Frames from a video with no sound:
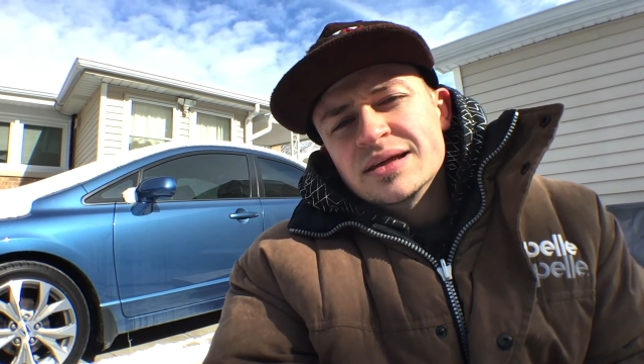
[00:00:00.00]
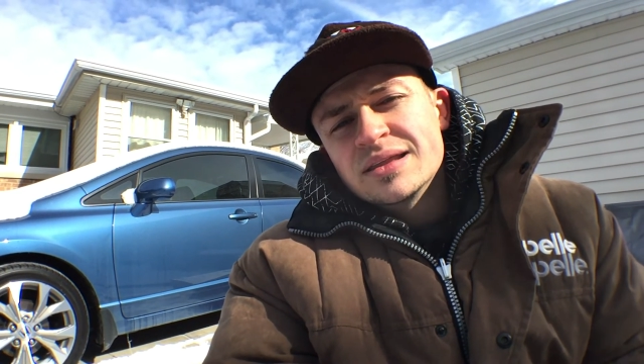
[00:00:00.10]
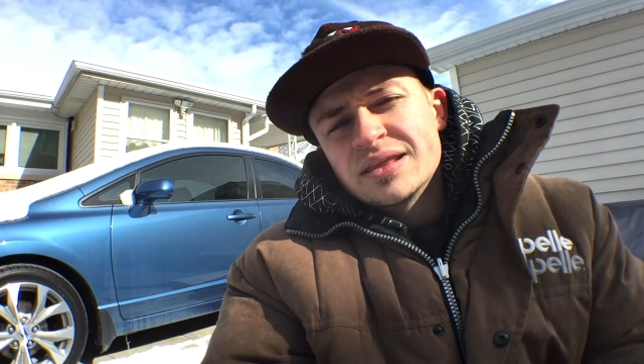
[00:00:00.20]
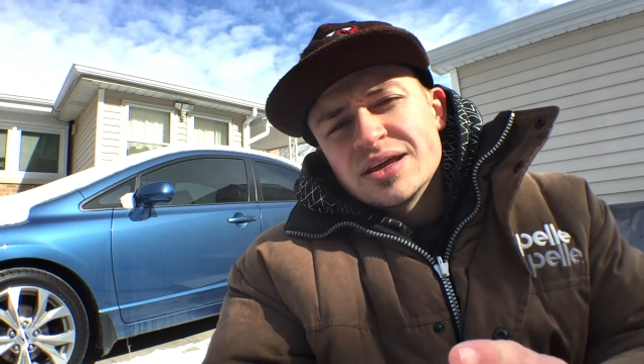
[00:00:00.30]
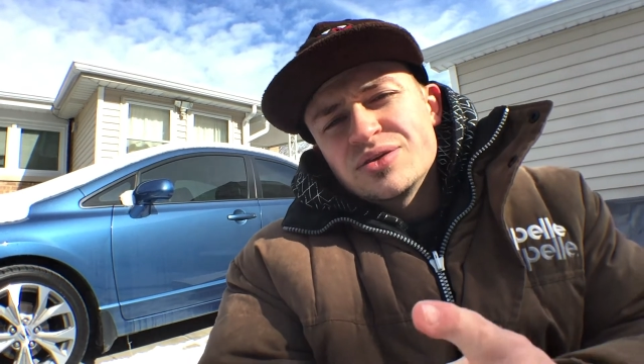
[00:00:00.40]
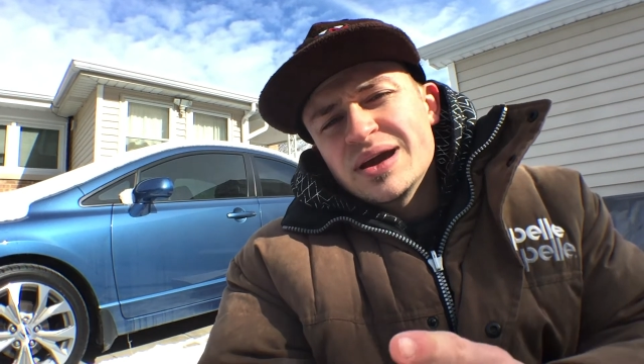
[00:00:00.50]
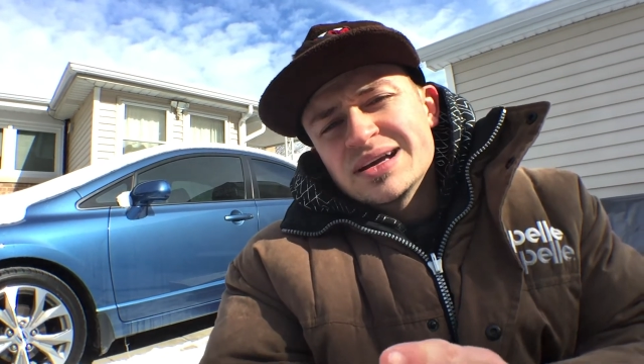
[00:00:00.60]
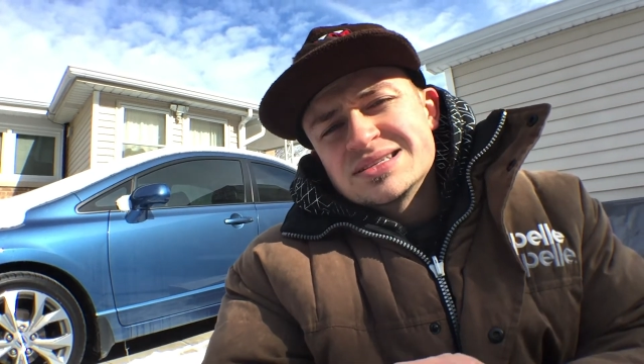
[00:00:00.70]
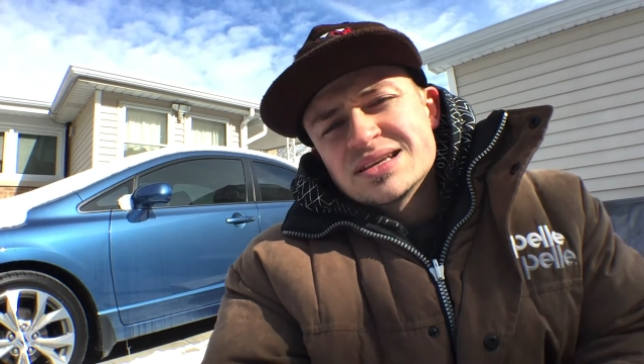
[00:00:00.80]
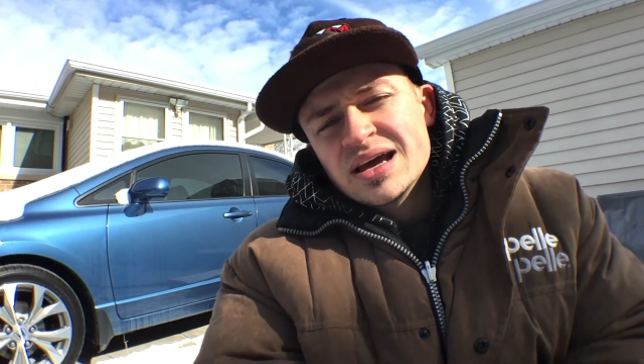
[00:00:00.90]
Thank you
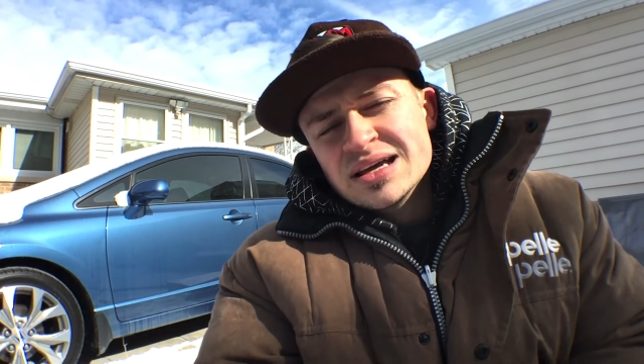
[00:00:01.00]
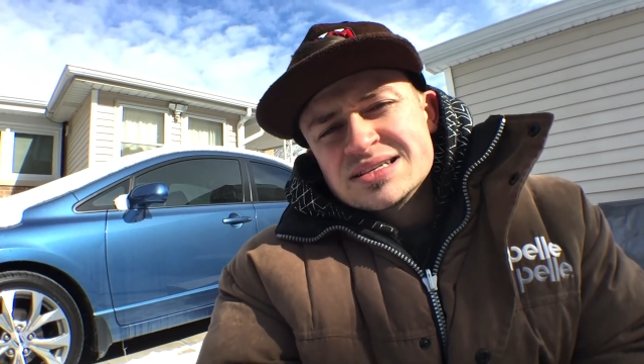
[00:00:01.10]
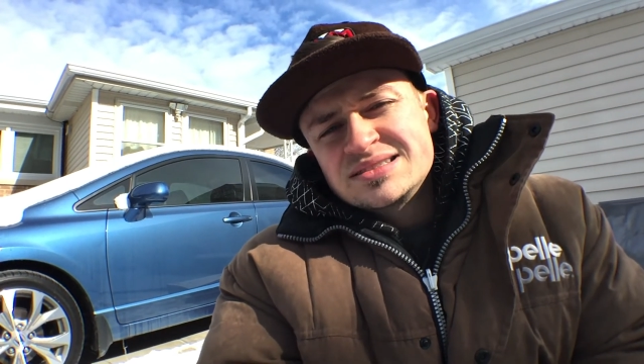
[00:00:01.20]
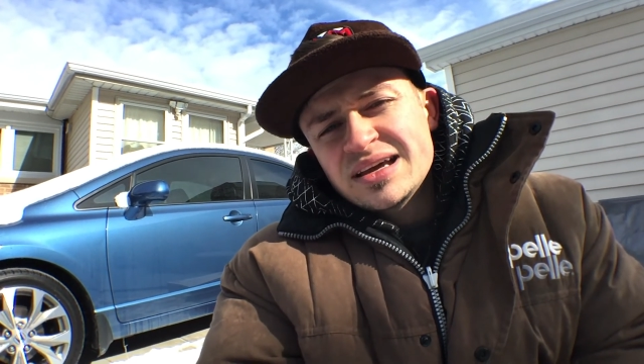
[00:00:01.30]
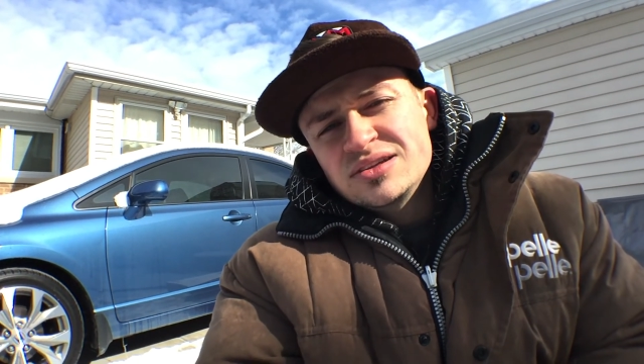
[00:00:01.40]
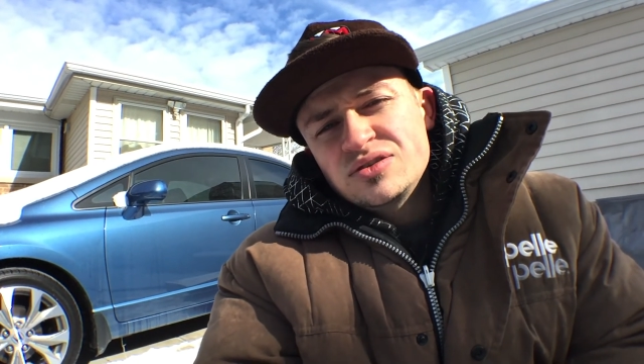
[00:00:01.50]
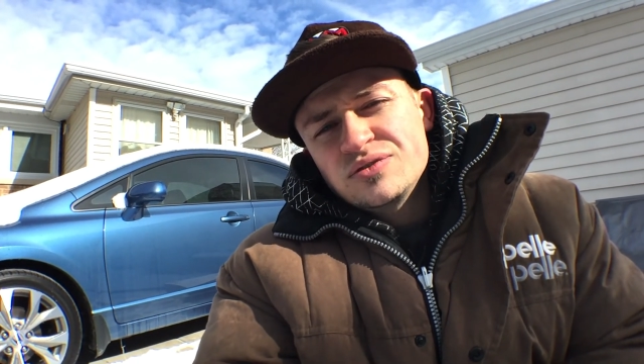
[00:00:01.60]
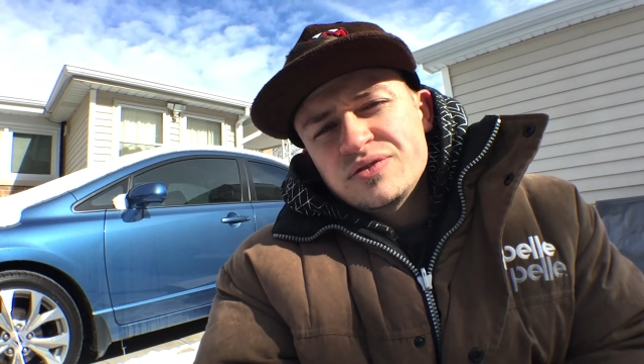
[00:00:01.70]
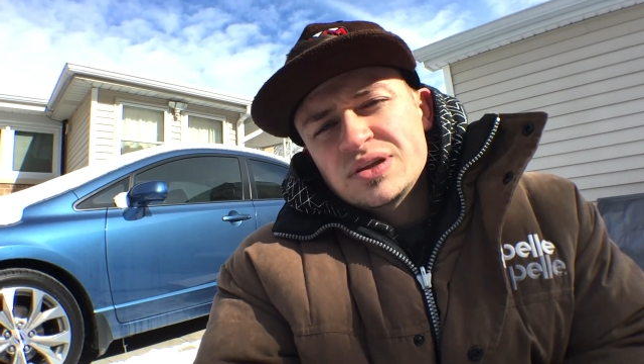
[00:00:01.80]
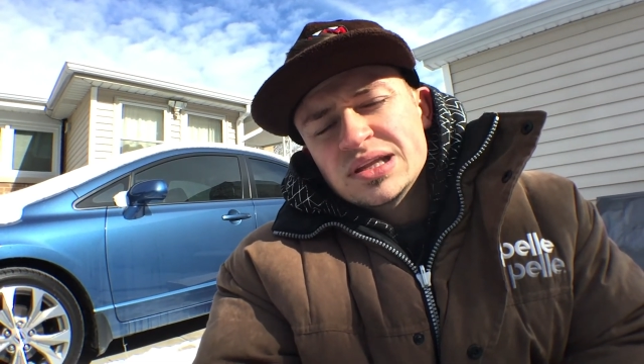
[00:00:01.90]
guys. Stay tuned
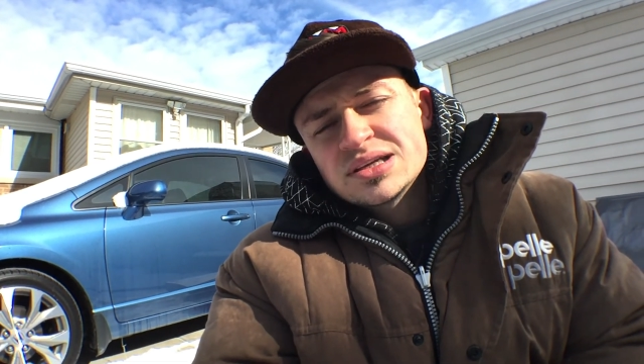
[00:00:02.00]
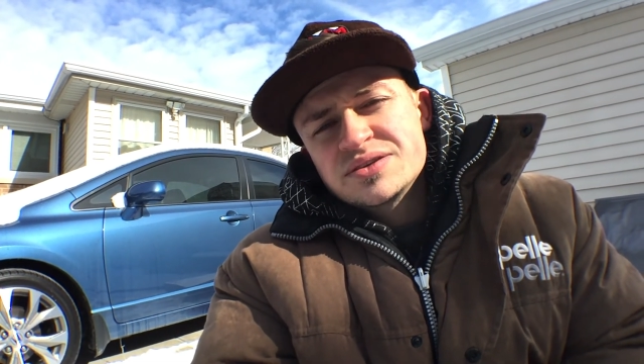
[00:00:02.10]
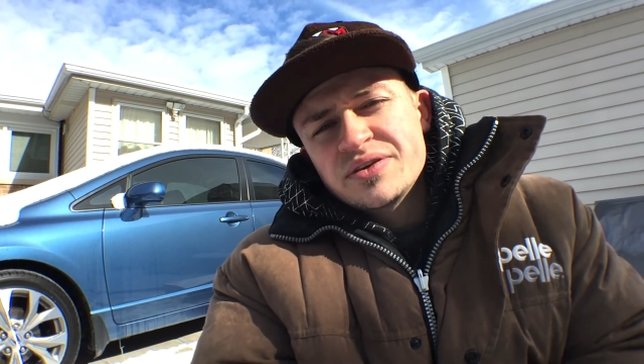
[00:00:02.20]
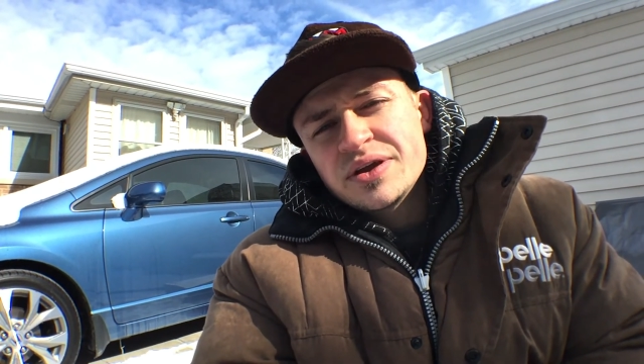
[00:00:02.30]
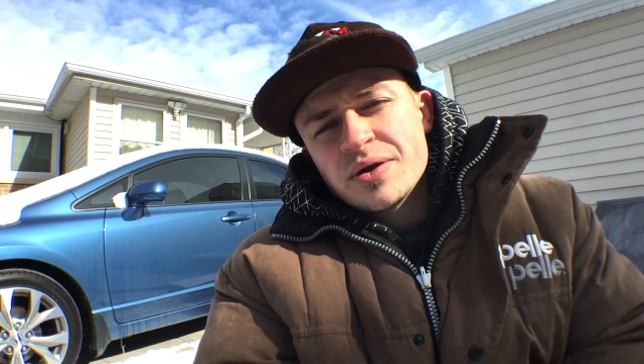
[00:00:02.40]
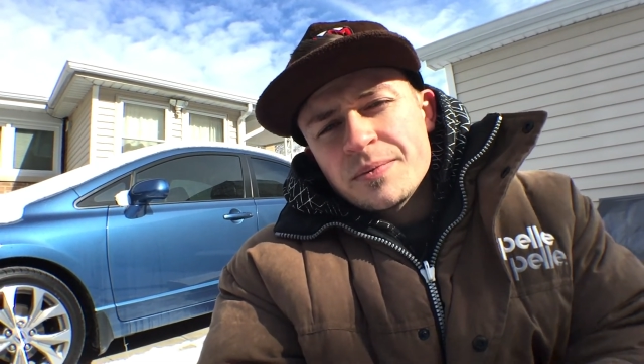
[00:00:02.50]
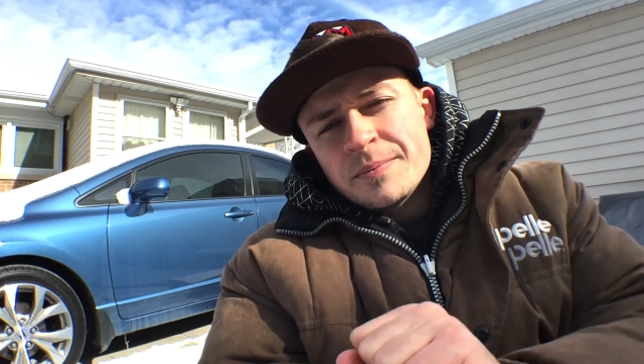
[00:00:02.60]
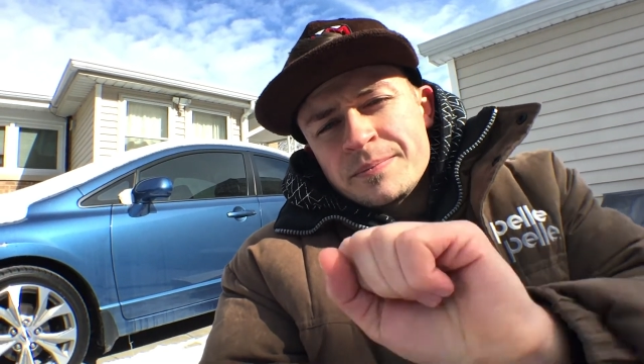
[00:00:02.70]
for the next video.